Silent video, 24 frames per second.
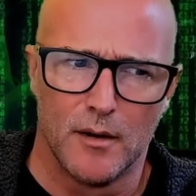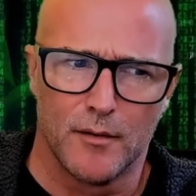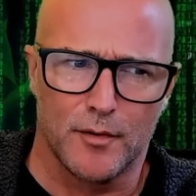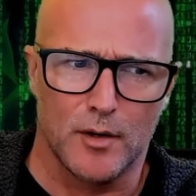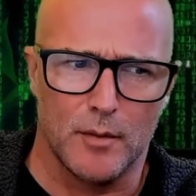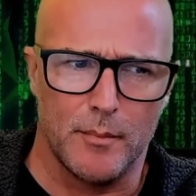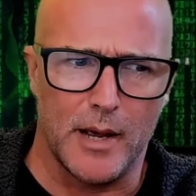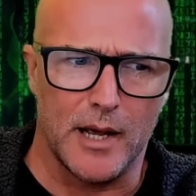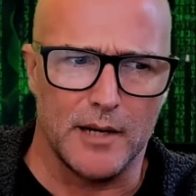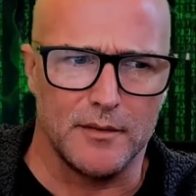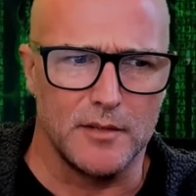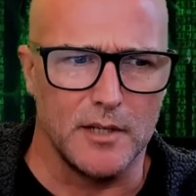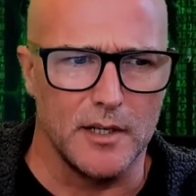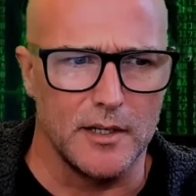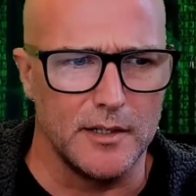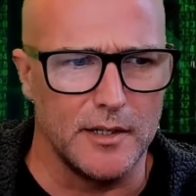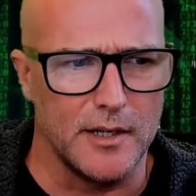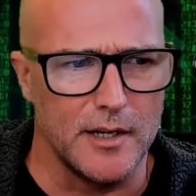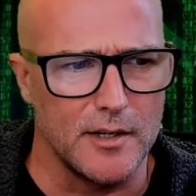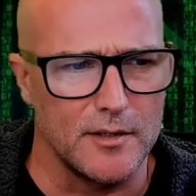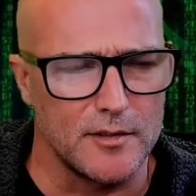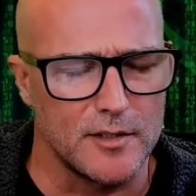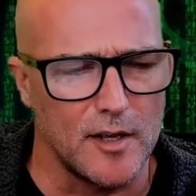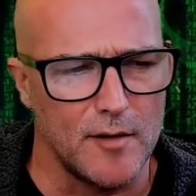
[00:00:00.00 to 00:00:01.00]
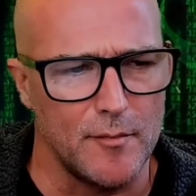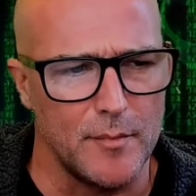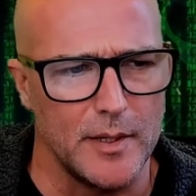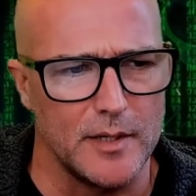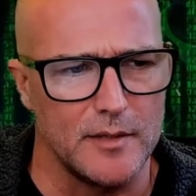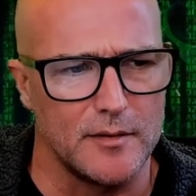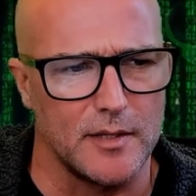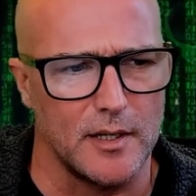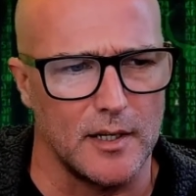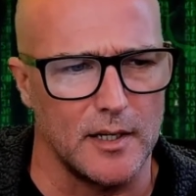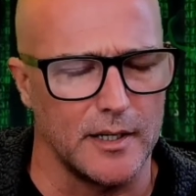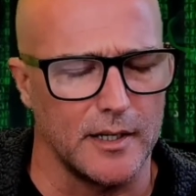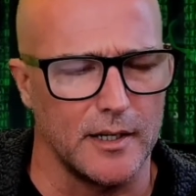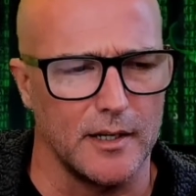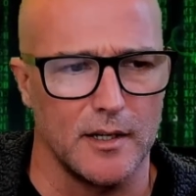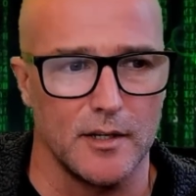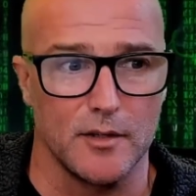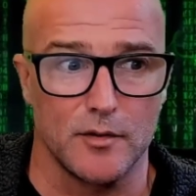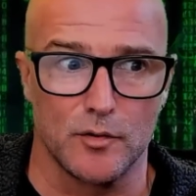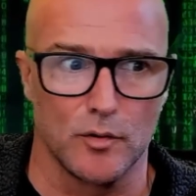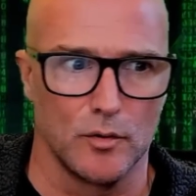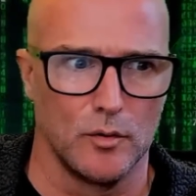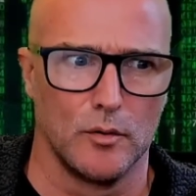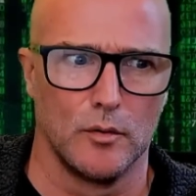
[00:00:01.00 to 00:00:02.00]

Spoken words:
For about 10 years, they've been telling us,